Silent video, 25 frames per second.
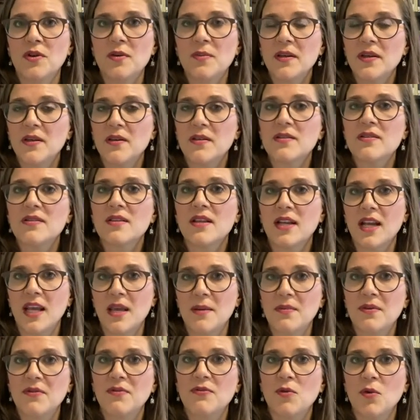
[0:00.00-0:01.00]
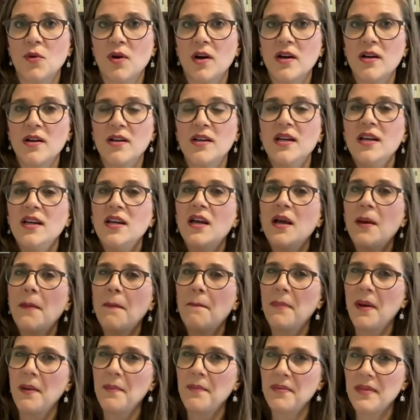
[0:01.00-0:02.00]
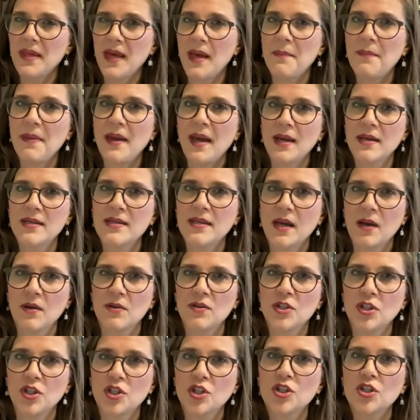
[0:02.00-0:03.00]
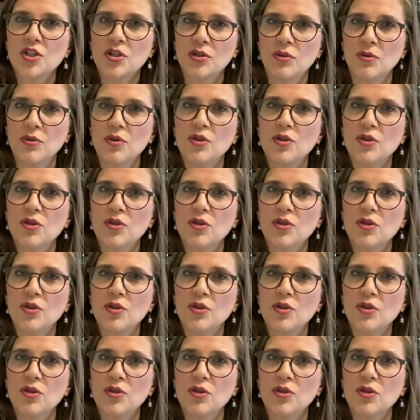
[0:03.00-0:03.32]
pills the night before, bump that back down to two.